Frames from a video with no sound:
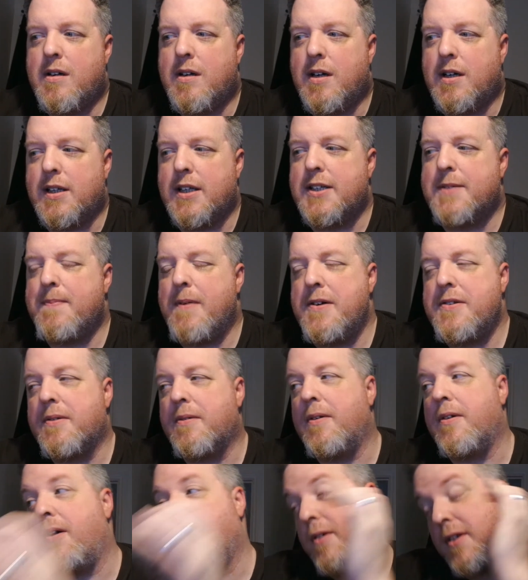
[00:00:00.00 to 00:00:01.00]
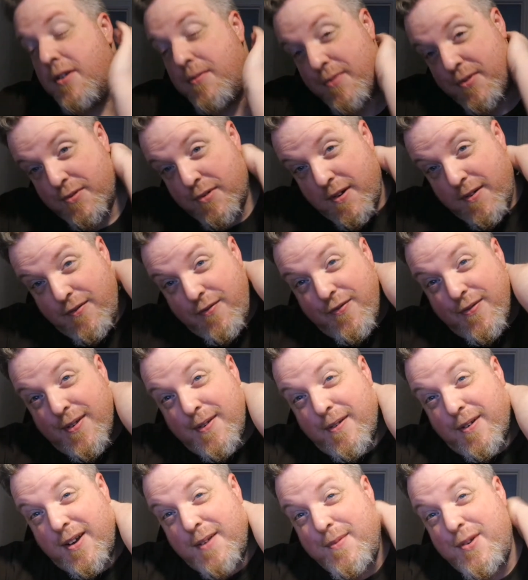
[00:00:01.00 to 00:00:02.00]
And I suppose I'm going
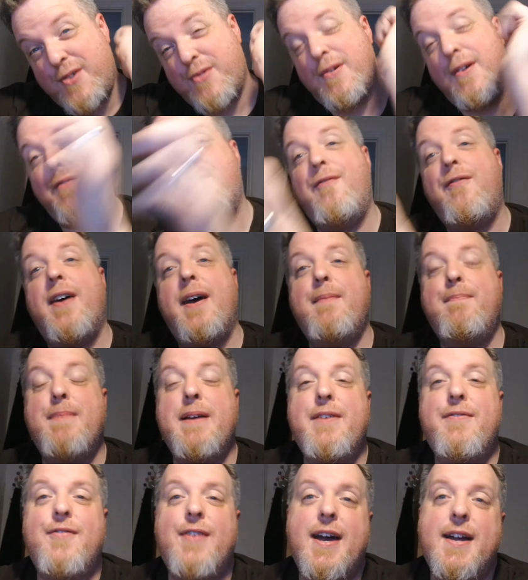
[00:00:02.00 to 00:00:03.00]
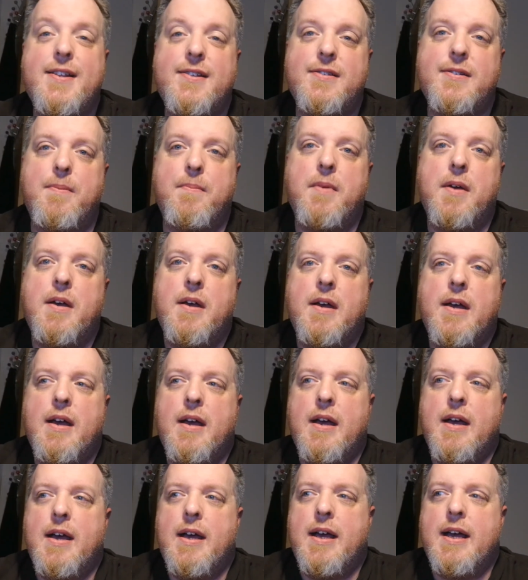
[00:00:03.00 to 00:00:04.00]
to be trying be fair to them.
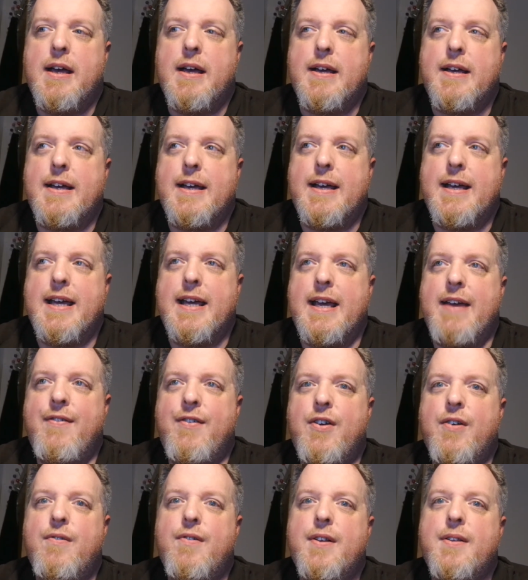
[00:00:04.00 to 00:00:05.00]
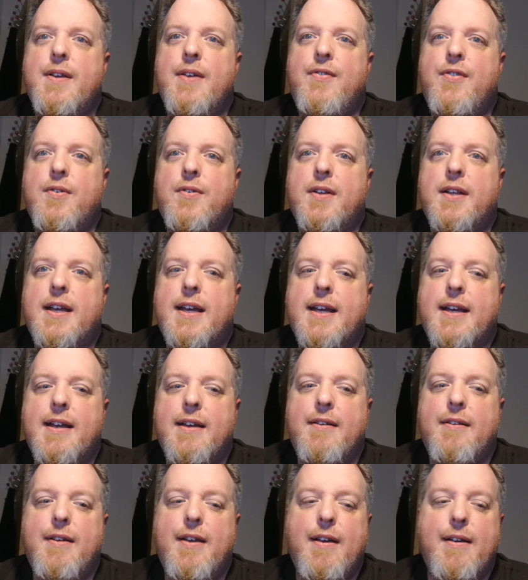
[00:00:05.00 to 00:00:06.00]
If you're going to,
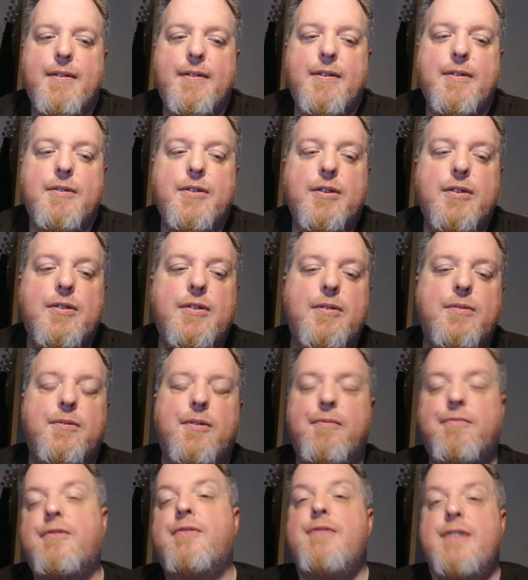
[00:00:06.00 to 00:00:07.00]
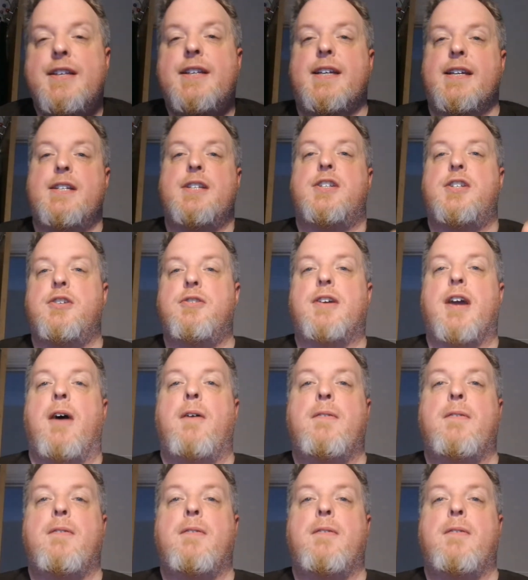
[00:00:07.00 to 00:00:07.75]
the risk is you go,